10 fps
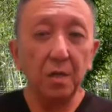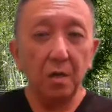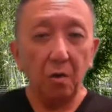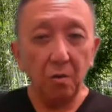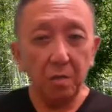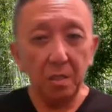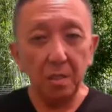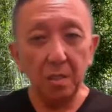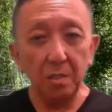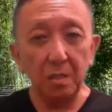all these
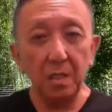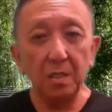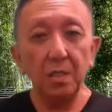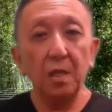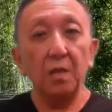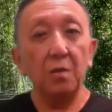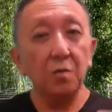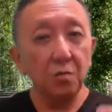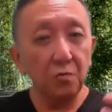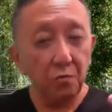little things.
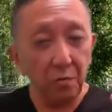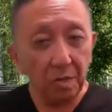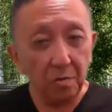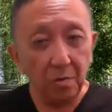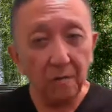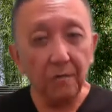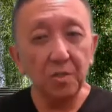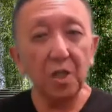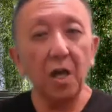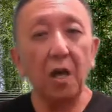So when you have a
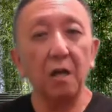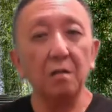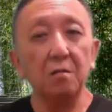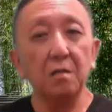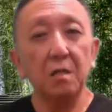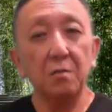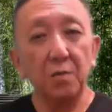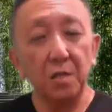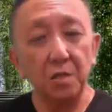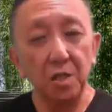child,
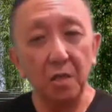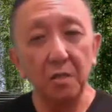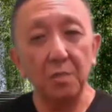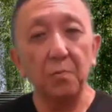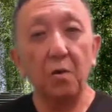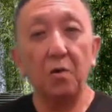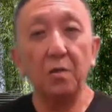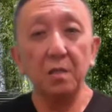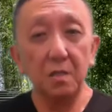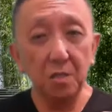when the child is
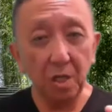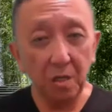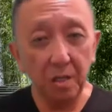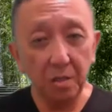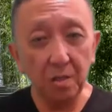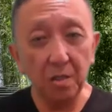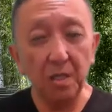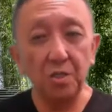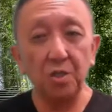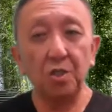born, the child has got
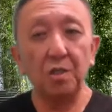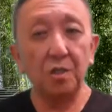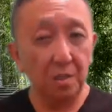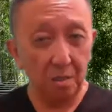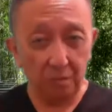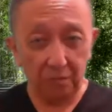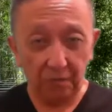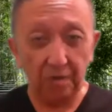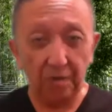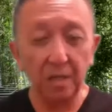energy. He's
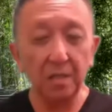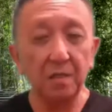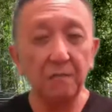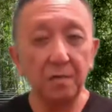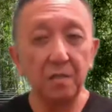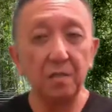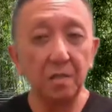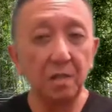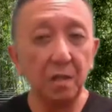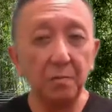very active. Is
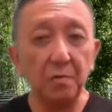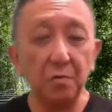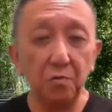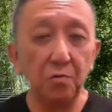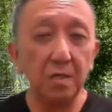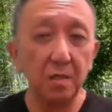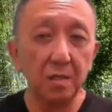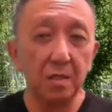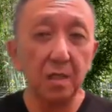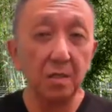able to do
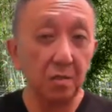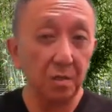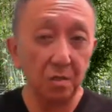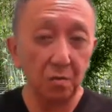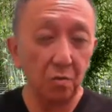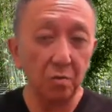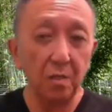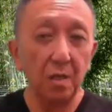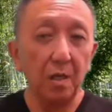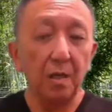certain things on his
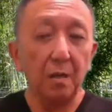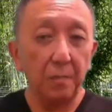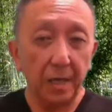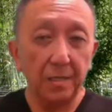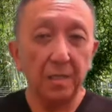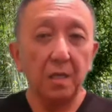own, but